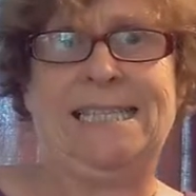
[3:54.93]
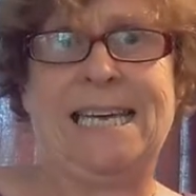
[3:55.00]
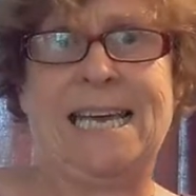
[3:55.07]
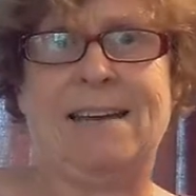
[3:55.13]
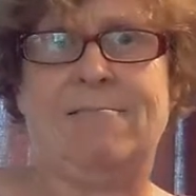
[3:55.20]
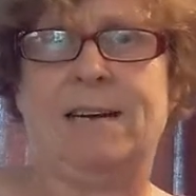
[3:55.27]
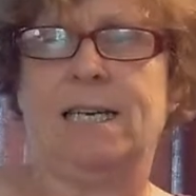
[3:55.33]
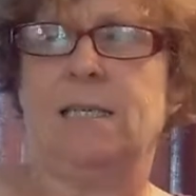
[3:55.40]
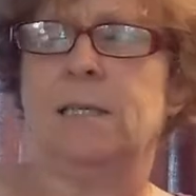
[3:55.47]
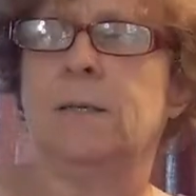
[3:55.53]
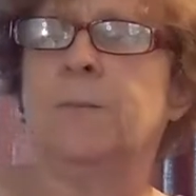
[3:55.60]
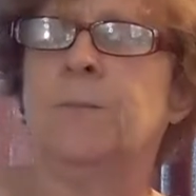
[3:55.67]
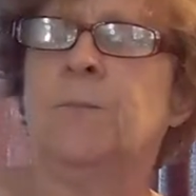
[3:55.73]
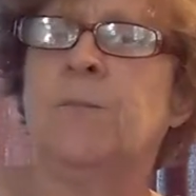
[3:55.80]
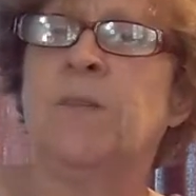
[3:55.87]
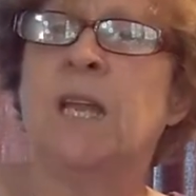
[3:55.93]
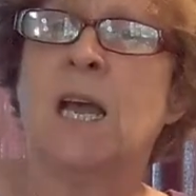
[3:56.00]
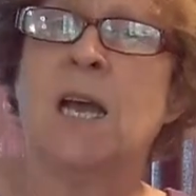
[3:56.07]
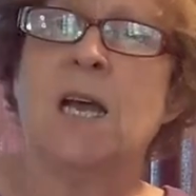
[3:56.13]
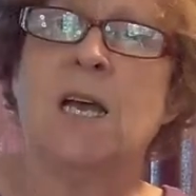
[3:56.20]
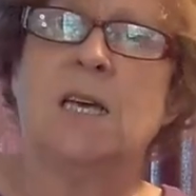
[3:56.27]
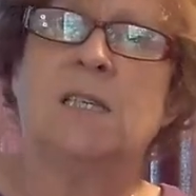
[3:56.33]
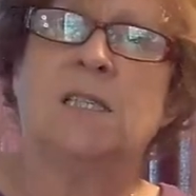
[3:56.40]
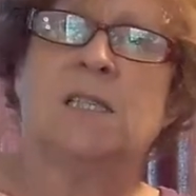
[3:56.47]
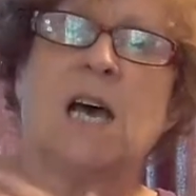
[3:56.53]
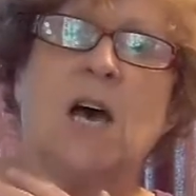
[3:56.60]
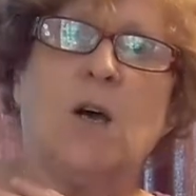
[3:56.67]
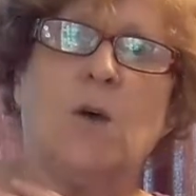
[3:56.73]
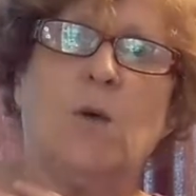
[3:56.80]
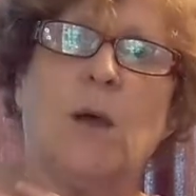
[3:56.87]
airing.
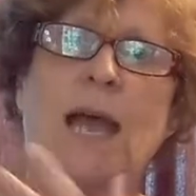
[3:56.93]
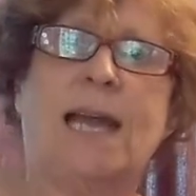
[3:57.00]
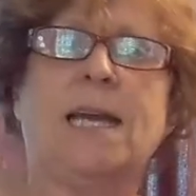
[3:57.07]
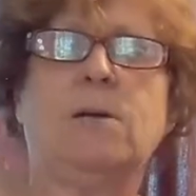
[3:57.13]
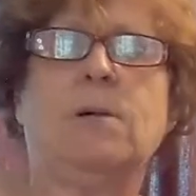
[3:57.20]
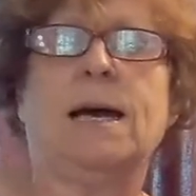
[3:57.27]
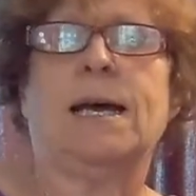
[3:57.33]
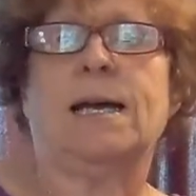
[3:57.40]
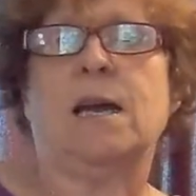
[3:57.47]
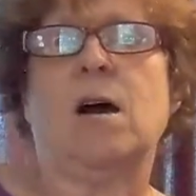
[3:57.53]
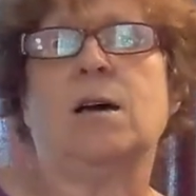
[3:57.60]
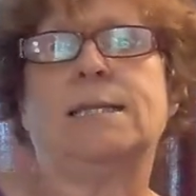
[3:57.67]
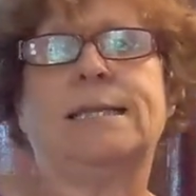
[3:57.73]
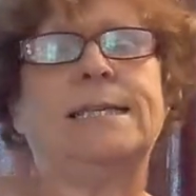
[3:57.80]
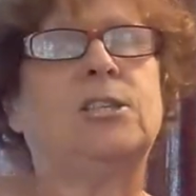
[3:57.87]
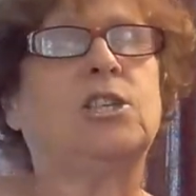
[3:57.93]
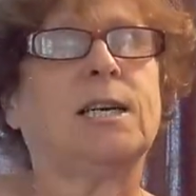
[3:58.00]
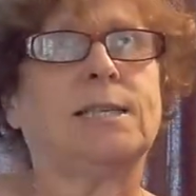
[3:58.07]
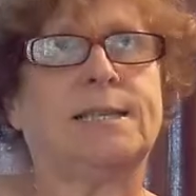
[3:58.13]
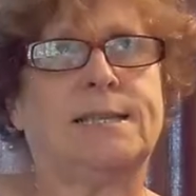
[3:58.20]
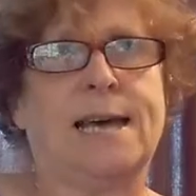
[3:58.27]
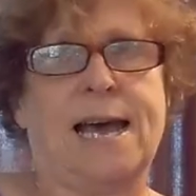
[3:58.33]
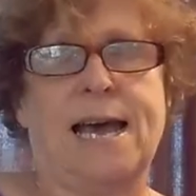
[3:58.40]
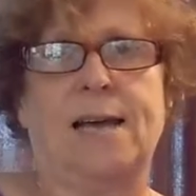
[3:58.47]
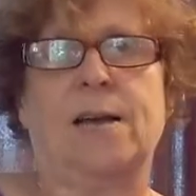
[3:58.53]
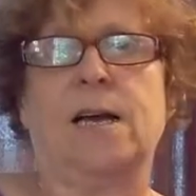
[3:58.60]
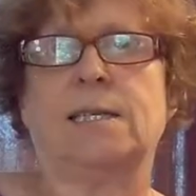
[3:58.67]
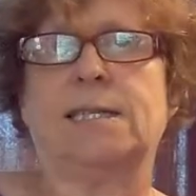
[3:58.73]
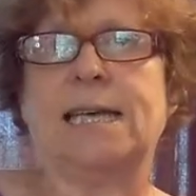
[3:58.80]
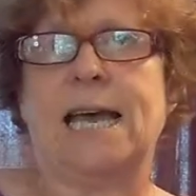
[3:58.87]
So anyway, I did just that.
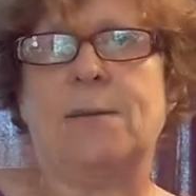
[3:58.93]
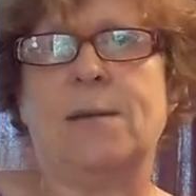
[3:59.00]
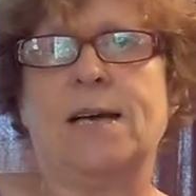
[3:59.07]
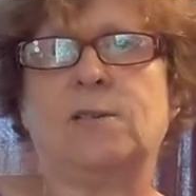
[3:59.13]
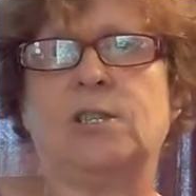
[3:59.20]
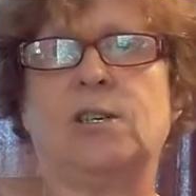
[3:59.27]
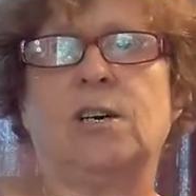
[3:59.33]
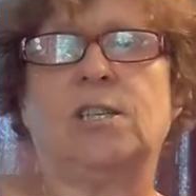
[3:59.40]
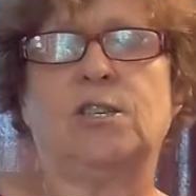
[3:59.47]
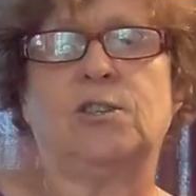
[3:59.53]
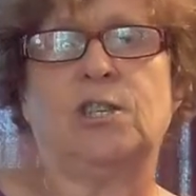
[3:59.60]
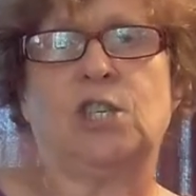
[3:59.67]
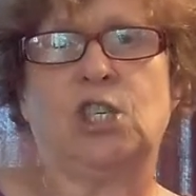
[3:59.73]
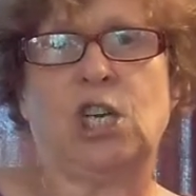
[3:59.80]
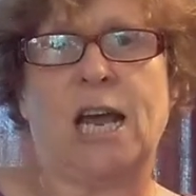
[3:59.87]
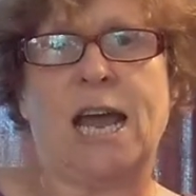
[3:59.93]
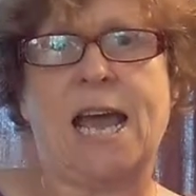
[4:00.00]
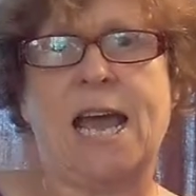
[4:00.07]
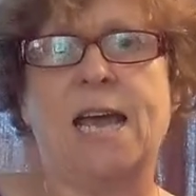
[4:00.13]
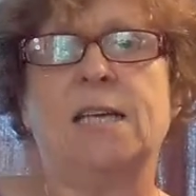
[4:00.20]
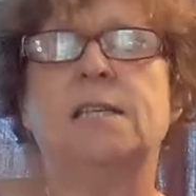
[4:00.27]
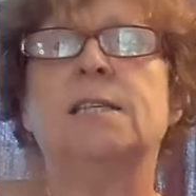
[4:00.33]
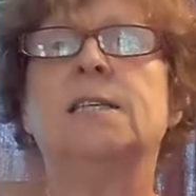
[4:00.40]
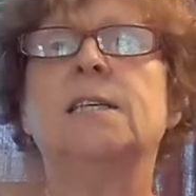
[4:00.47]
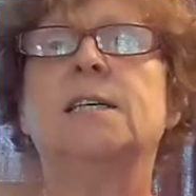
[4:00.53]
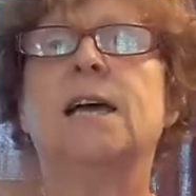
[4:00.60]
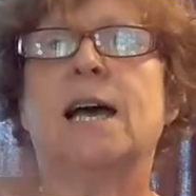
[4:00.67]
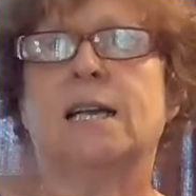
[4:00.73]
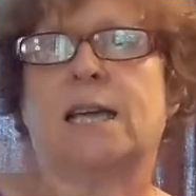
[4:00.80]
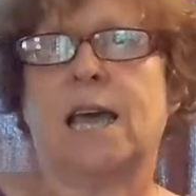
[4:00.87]
I sat him outside on a chair,
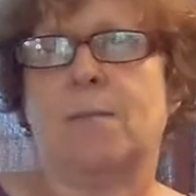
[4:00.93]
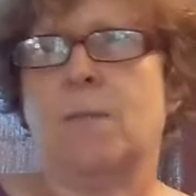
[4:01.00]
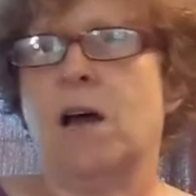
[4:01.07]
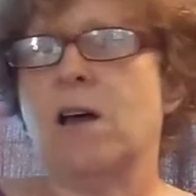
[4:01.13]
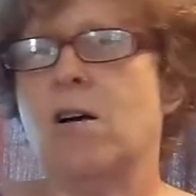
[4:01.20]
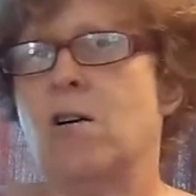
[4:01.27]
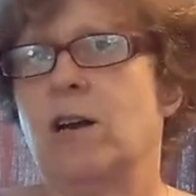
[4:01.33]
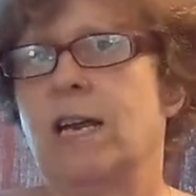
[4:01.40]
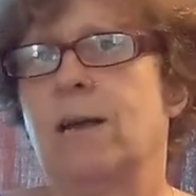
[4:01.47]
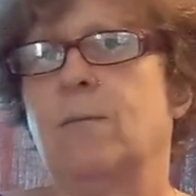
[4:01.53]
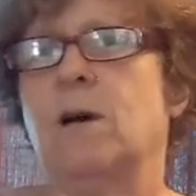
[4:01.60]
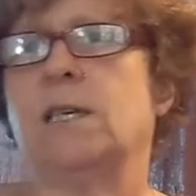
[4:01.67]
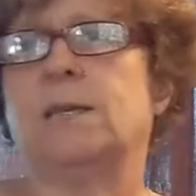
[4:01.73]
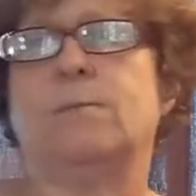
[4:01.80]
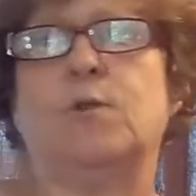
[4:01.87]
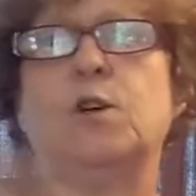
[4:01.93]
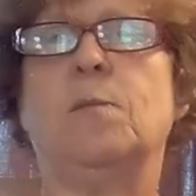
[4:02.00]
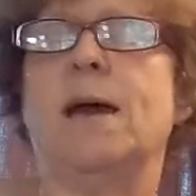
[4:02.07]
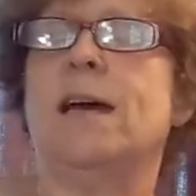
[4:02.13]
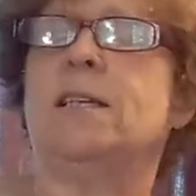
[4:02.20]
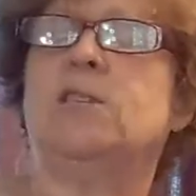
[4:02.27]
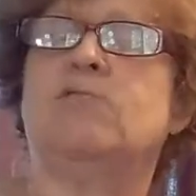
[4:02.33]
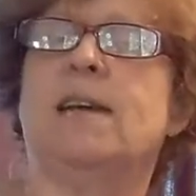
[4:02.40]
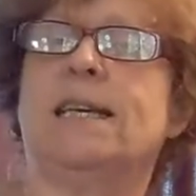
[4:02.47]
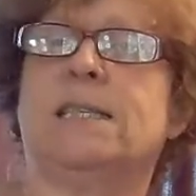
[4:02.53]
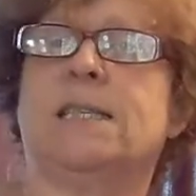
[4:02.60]
kept my eye on him. I didn't put him out in direct